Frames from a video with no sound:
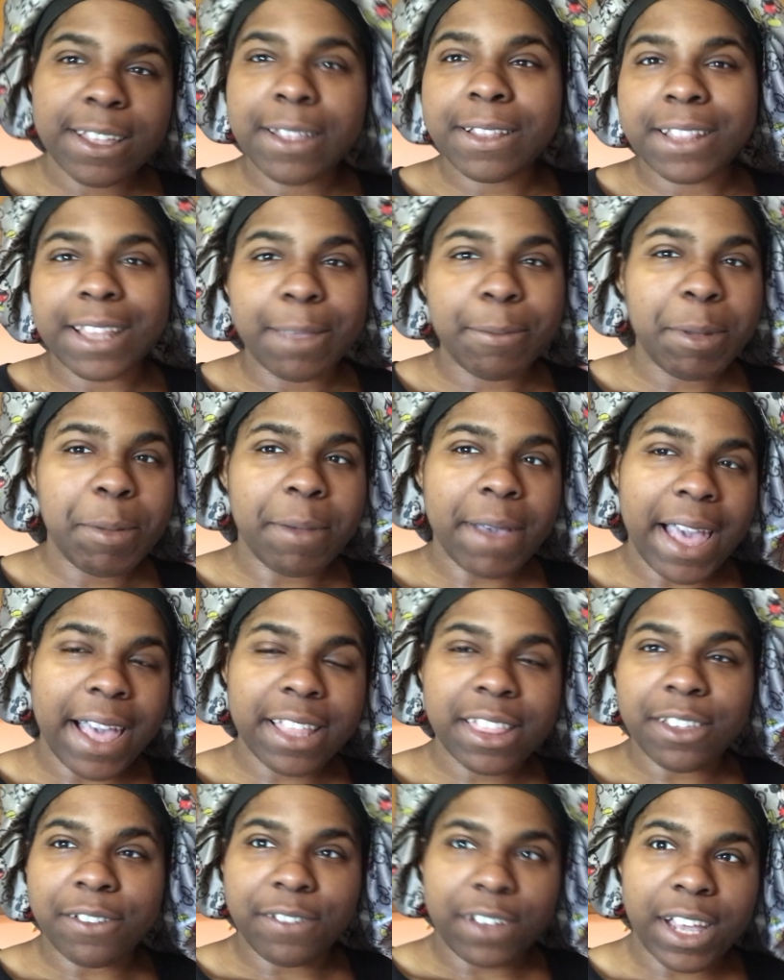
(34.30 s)
Let me
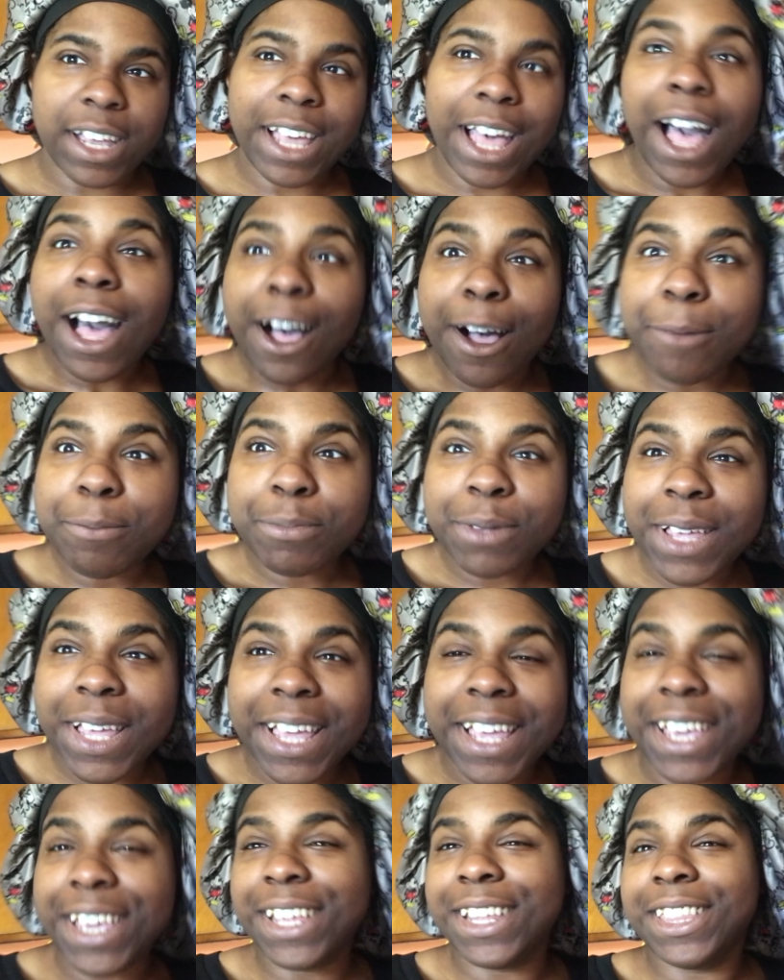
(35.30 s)
back the fuck up
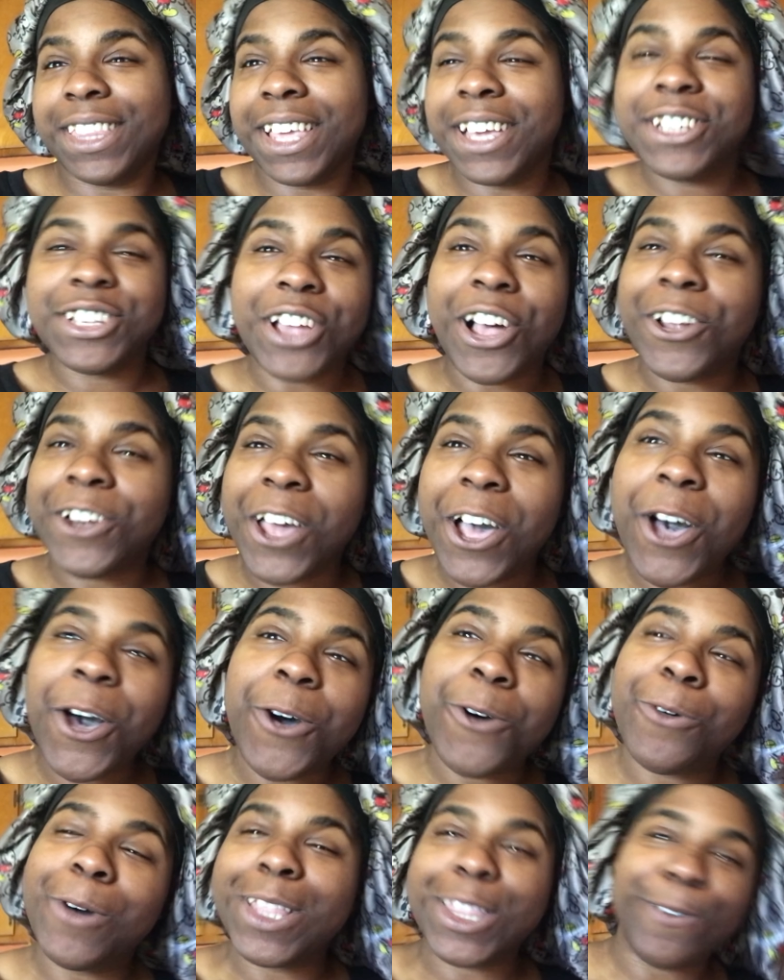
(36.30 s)
and let y'all
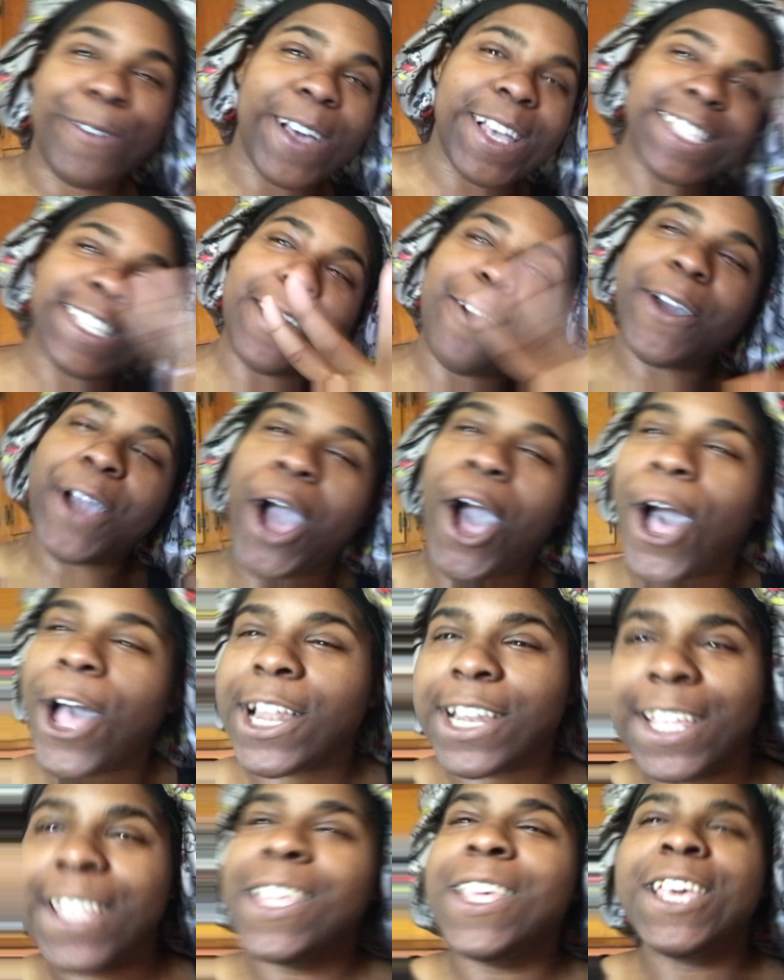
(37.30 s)
know what the fuck is going on.
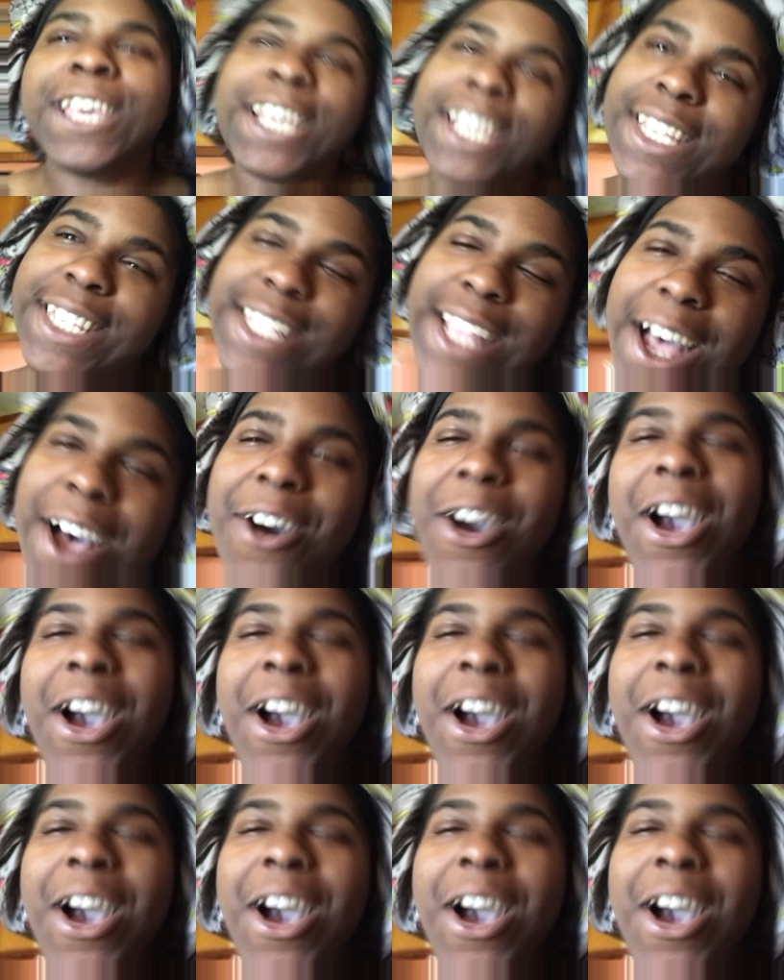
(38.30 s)
So